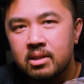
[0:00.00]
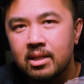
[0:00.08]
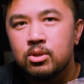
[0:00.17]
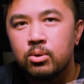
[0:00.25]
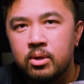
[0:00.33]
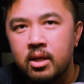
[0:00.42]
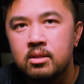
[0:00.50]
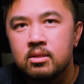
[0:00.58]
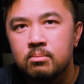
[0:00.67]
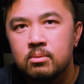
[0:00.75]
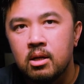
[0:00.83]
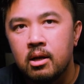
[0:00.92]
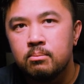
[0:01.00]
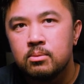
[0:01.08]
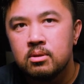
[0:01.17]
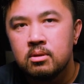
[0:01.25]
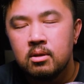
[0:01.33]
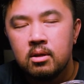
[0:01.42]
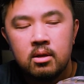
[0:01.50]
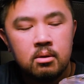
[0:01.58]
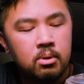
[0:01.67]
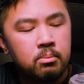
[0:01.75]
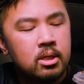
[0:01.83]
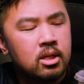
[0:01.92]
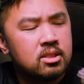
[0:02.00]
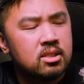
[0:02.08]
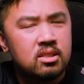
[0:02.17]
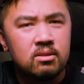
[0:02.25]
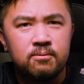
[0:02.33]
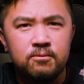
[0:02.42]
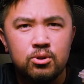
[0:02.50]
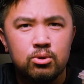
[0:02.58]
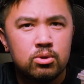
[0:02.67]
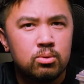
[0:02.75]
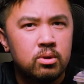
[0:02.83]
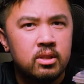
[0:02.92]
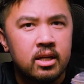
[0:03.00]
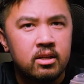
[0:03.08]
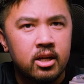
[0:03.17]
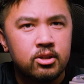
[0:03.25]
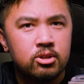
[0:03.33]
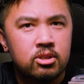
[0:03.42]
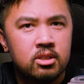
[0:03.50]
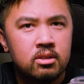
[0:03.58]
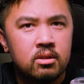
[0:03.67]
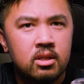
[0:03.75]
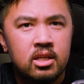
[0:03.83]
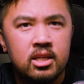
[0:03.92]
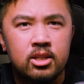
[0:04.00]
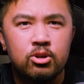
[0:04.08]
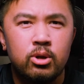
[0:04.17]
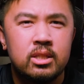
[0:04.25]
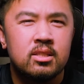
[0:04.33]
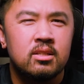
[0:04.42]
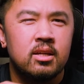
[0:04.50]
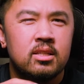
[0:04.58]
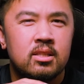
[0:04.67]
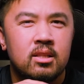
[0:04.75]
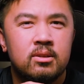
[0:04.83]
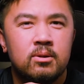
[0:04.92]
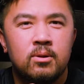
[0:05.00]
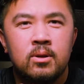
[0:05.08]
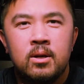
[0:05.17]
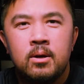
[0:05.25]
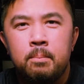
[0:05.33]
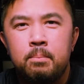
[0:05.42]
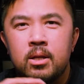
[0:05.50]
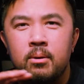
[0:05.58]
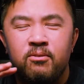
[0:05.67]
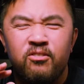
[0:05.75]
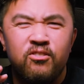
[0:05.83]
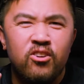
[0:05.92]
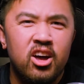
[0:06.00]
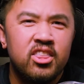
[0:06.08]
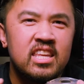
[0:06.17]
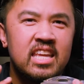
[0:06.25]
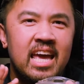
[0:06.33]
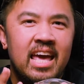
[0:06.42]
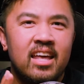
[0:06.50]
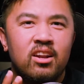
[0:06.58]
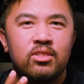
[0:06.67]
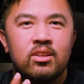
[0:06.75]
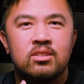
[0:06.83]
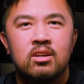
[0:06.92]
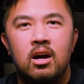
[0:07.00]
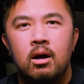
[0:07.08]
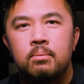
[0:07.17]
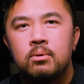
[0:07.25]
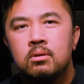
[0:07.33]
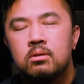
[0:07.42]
That's okay sometimes, but because it's infused with that nitrogen, it creates a nice little bit of frothy head on the top.